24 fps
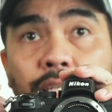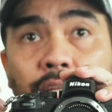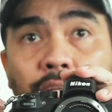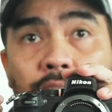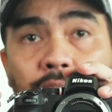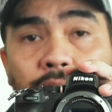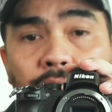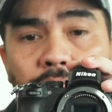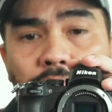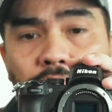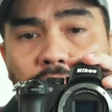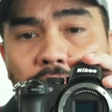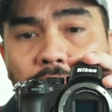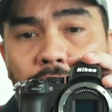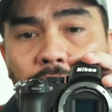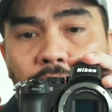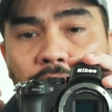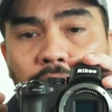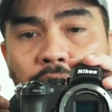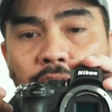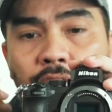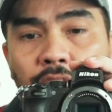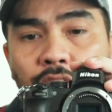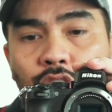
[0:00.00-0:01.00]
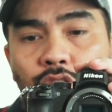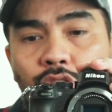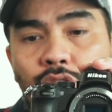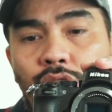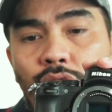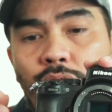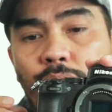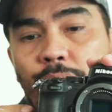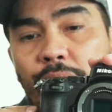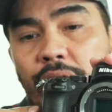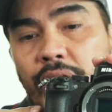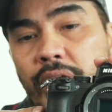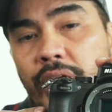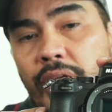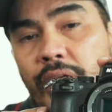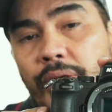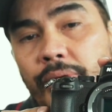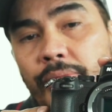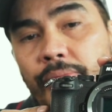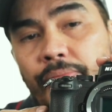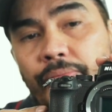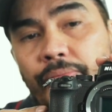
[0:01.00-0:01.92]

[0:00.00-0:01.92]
that needs to be